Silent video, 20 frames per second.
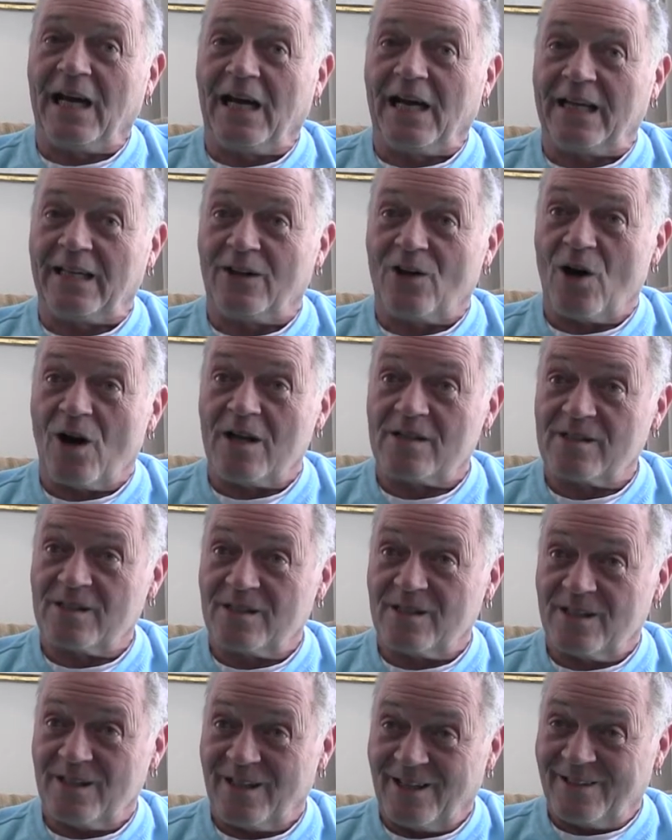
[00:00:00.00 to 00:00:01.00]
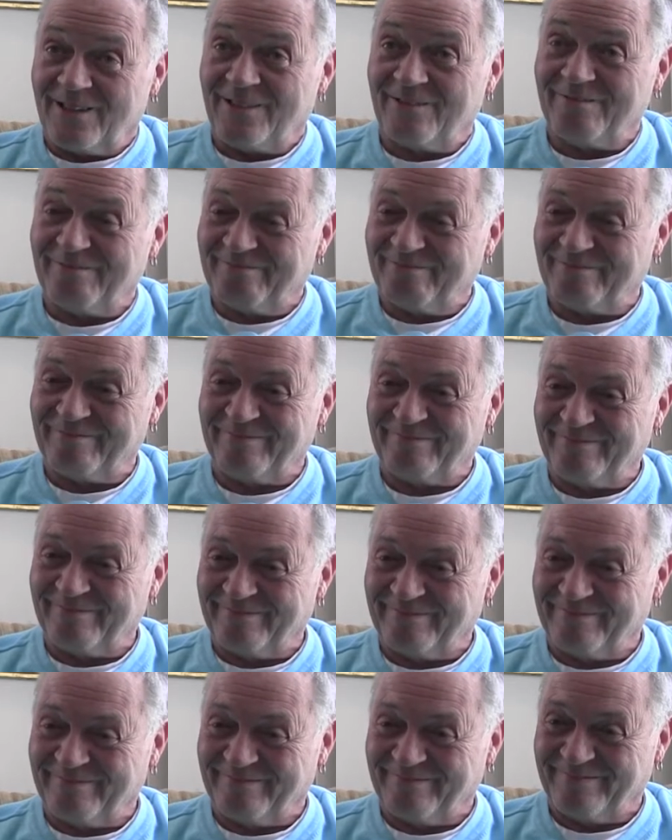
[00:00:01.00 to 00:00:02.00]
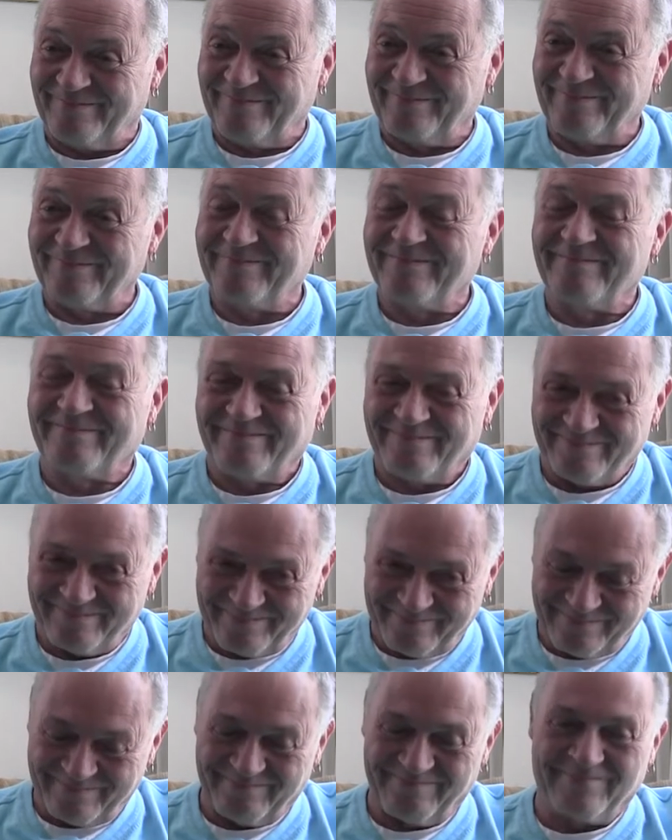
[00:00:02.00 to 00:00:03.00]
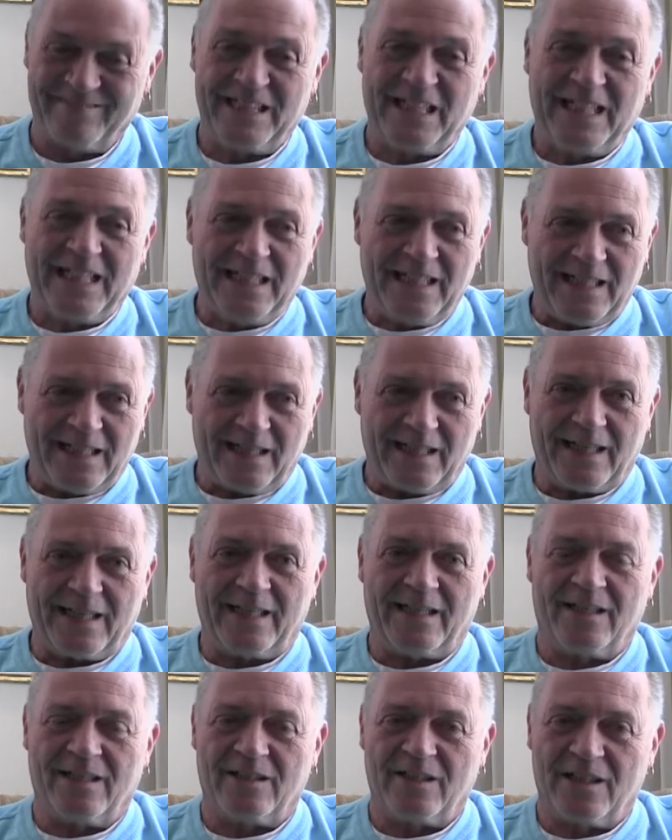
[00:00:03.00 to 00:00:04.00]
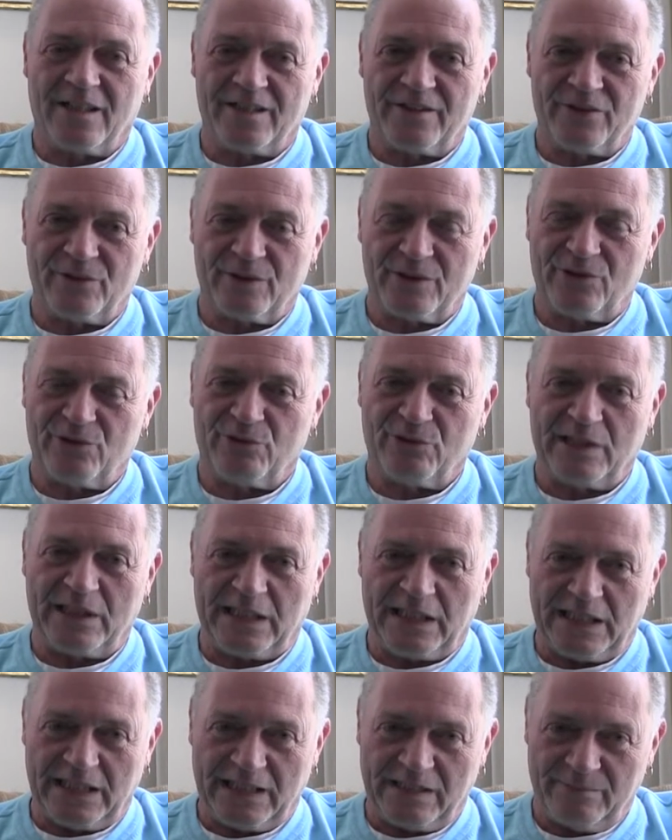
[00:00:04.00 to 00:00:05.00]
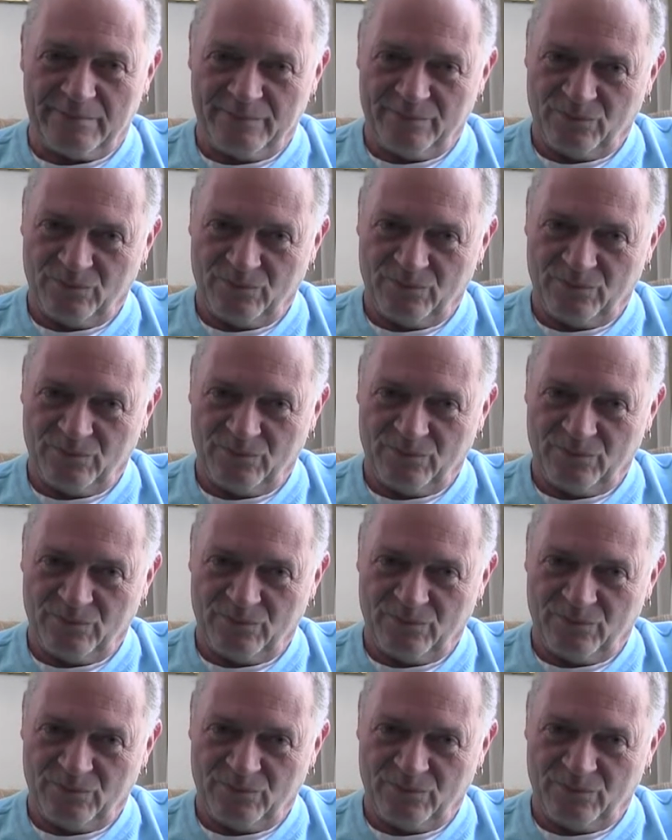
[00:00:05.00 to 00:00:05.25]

I lost it. Hmm. I hung onto a tree